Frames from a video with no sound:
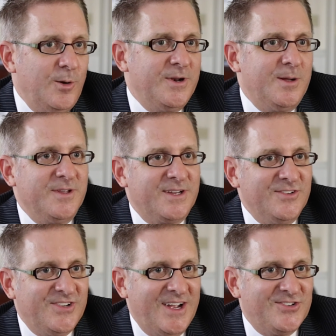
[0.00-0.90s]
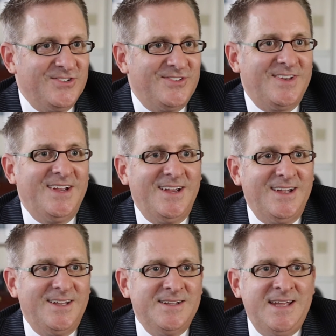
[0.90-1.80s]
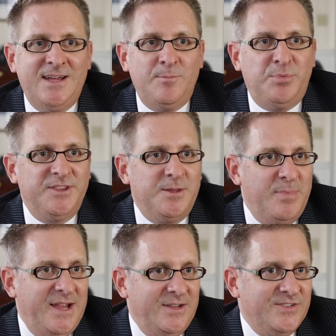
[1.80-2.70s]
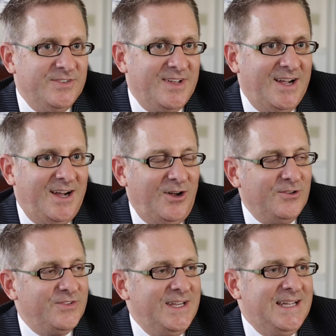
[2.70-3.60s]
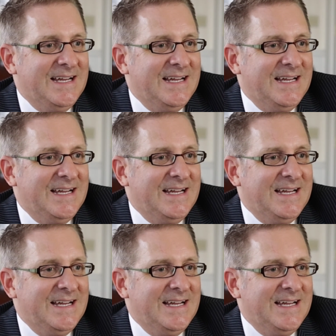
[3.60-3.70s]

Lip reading: open up the concession stand, put the bases out,